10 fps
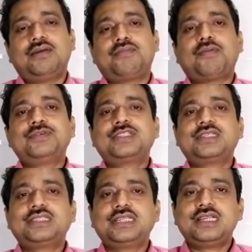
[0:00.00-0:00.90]

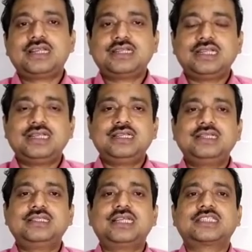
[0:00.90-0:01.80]
Professor Tilliard, in
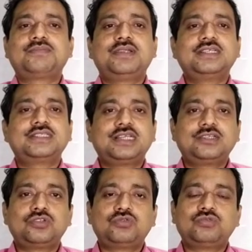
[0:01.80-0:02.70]
his
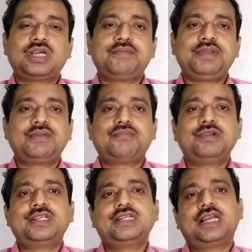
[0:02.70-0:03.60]
explanation to the epic
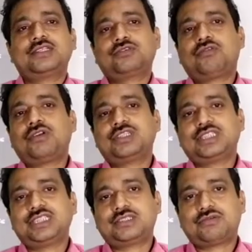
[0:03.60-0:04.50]
poetry, has
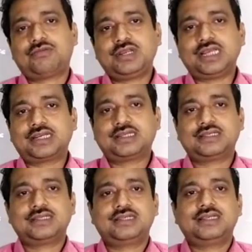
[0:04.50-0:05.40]
called it choric,
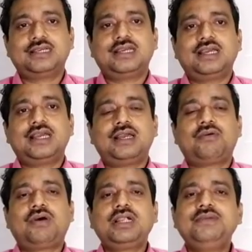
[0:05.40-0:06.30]

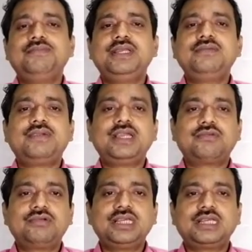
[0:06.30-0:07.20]
What he mean by
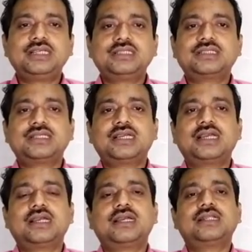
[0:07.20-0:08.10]
choric is
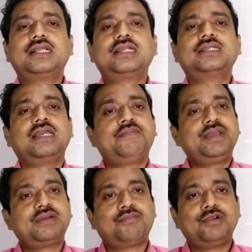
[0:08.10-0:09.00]
that
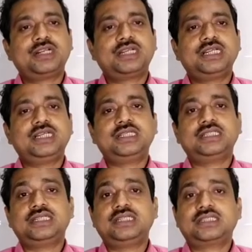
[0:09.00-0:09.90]
epic poetry
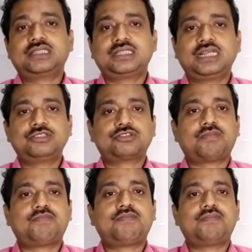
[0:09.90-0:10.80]
is in its sense of